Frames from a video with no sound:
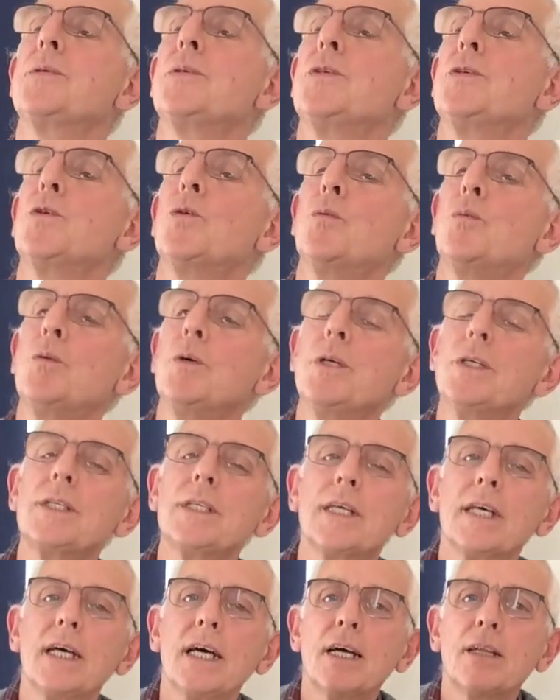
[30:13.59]
your
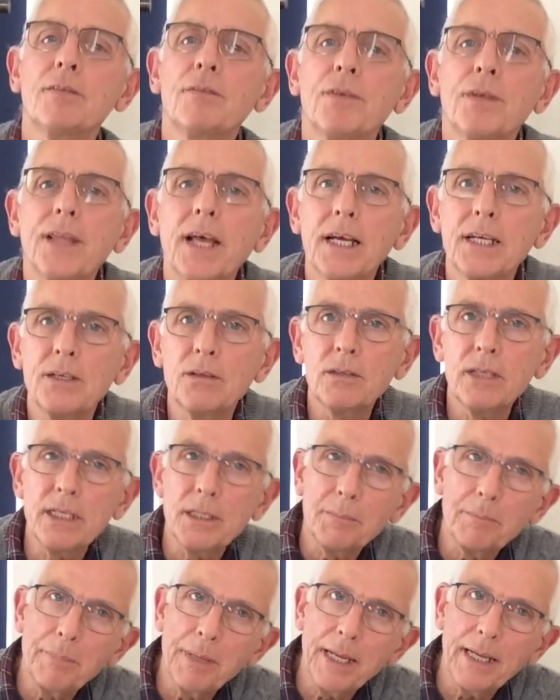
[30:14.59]
wood, and for that you'll need
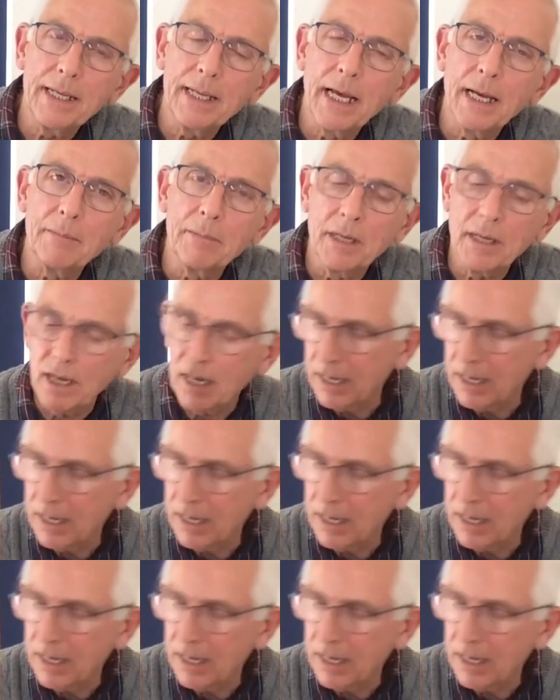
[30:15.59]
a pin hammer.